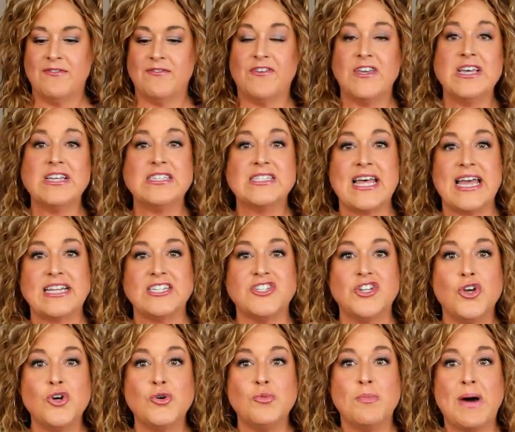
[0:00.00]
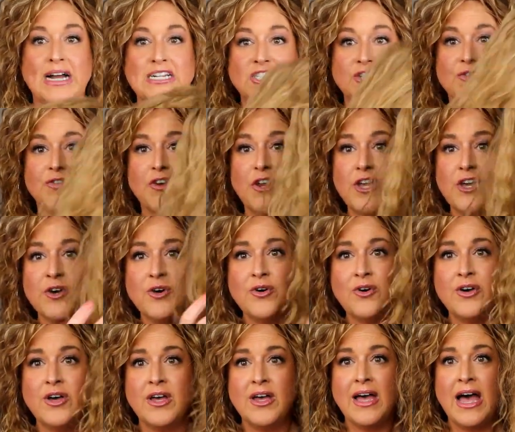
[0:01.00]
feels like too much for
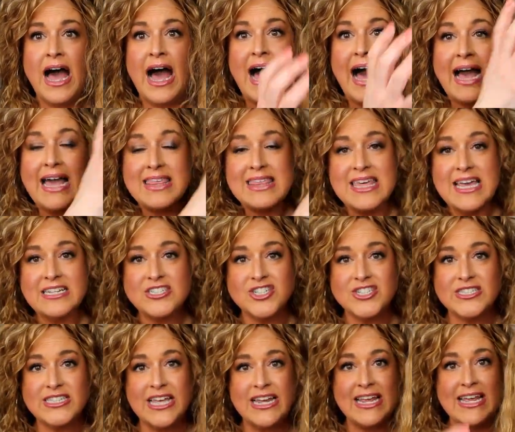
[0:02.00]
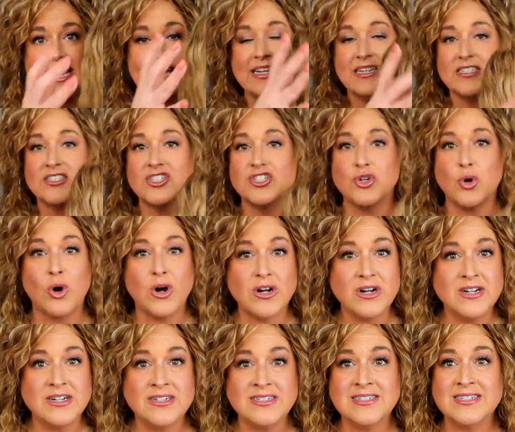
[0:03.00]
you, I think just getting it
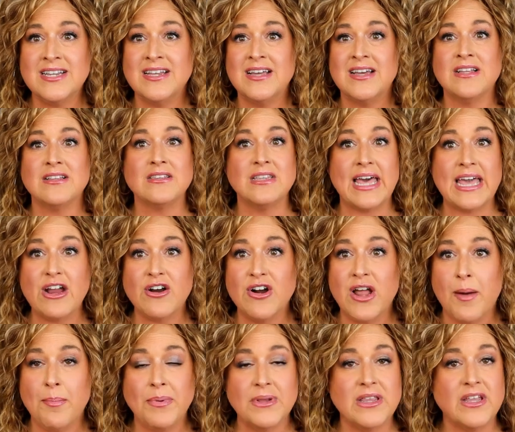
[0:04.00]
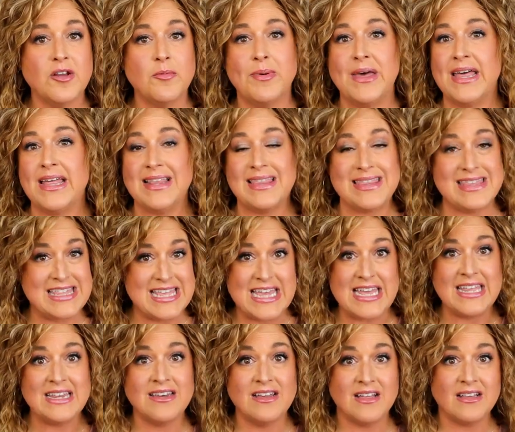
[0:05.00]
shortened, layered up a little bit,
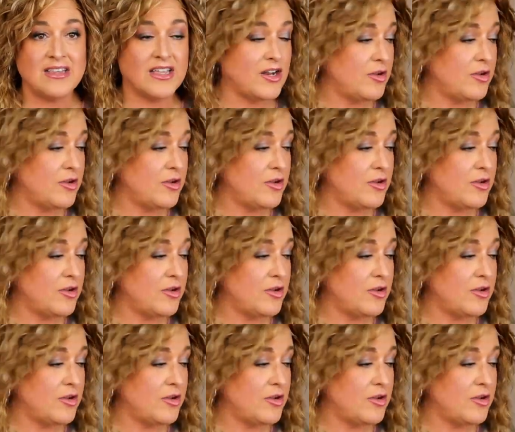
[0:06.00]
thinned a